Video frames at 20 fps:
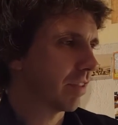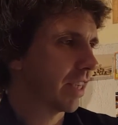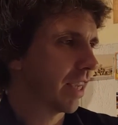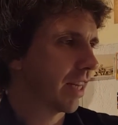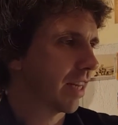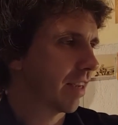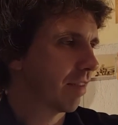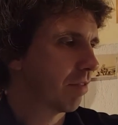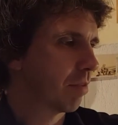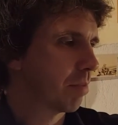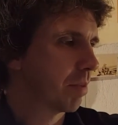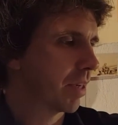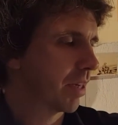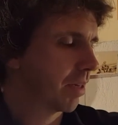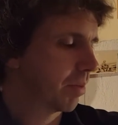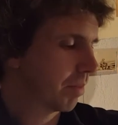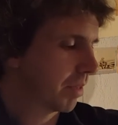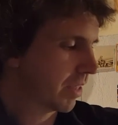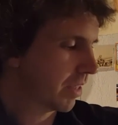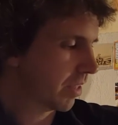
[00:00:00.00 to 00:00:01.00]
Again, I
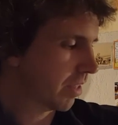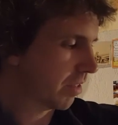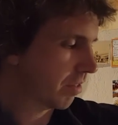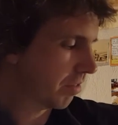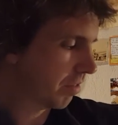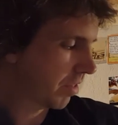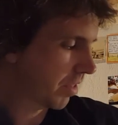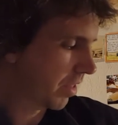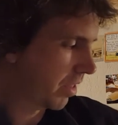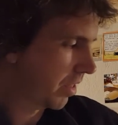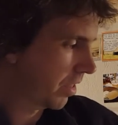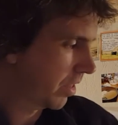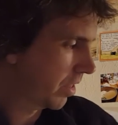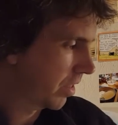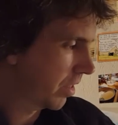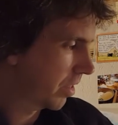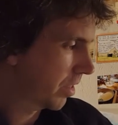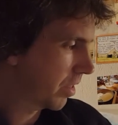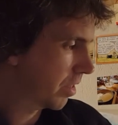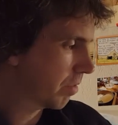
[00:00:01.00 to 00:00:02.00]
repeated myself
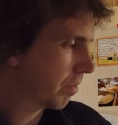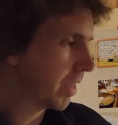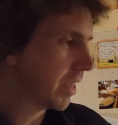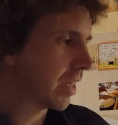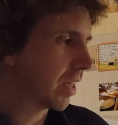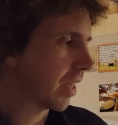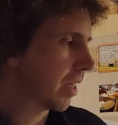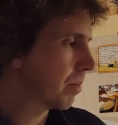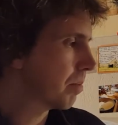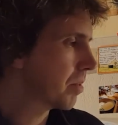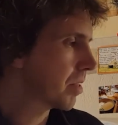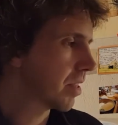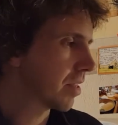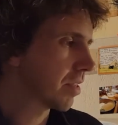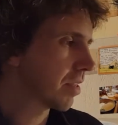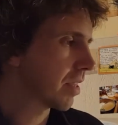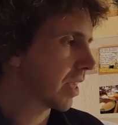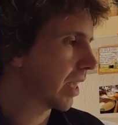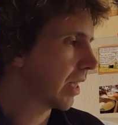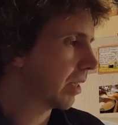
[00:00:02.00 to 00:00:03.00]
3 times. This
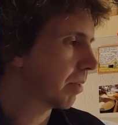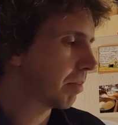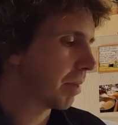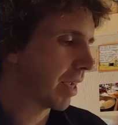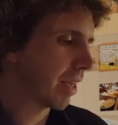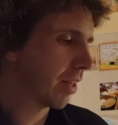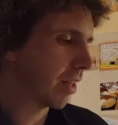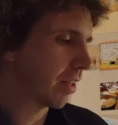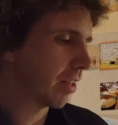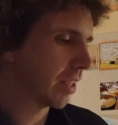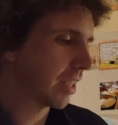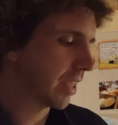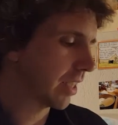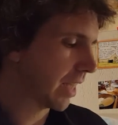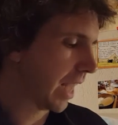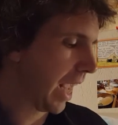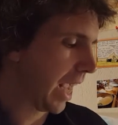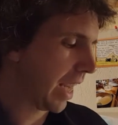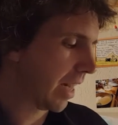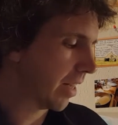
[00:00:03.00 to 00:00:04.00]
silent panel I
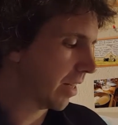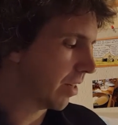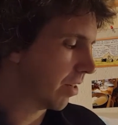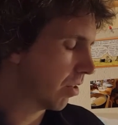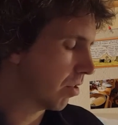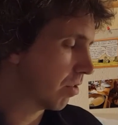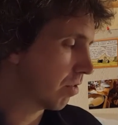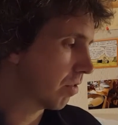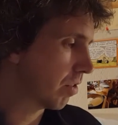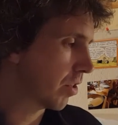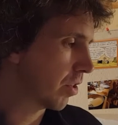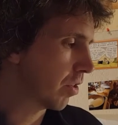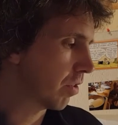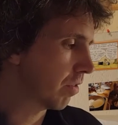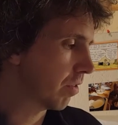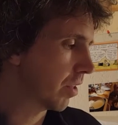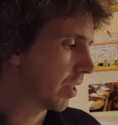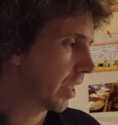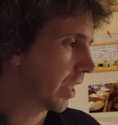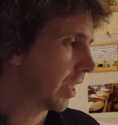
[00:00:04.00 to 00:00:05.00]
just added over and
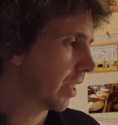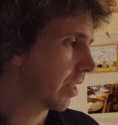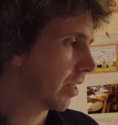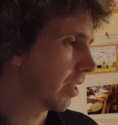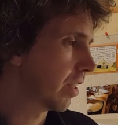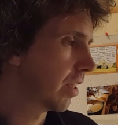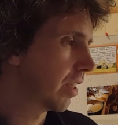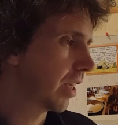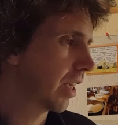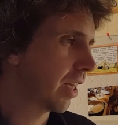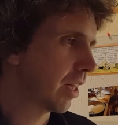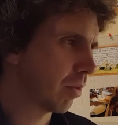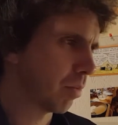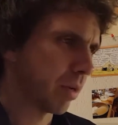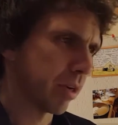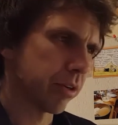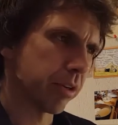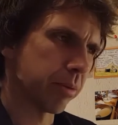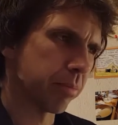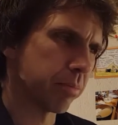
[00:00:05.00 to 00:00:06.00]
over again, and it
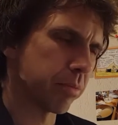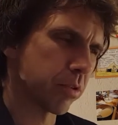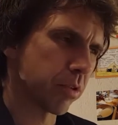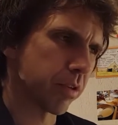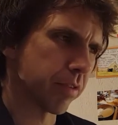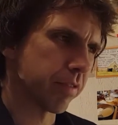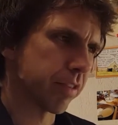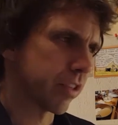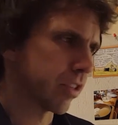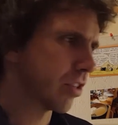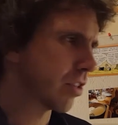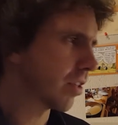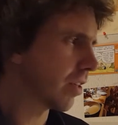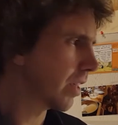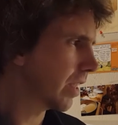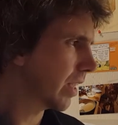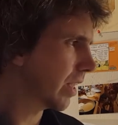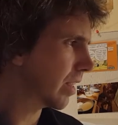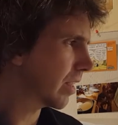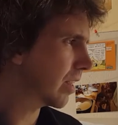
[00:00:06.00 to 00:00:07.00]
wound up sort of
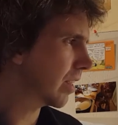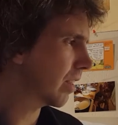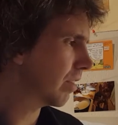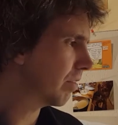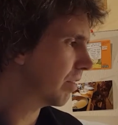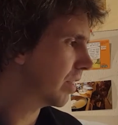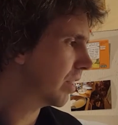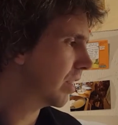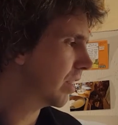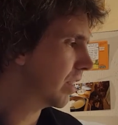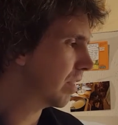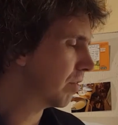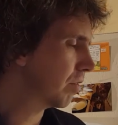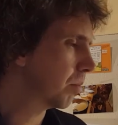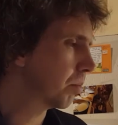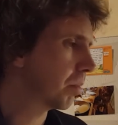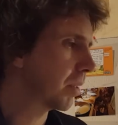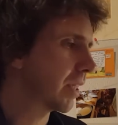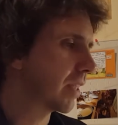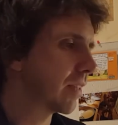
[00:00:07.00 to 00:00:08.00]
inserting itself into
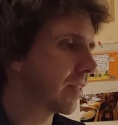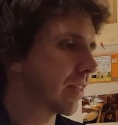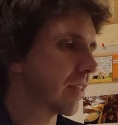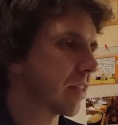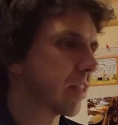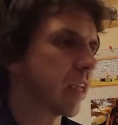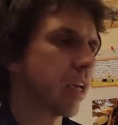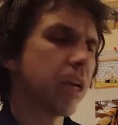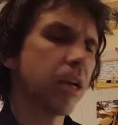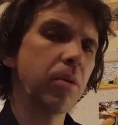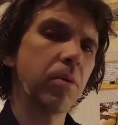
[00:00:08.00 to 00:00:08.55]
different places.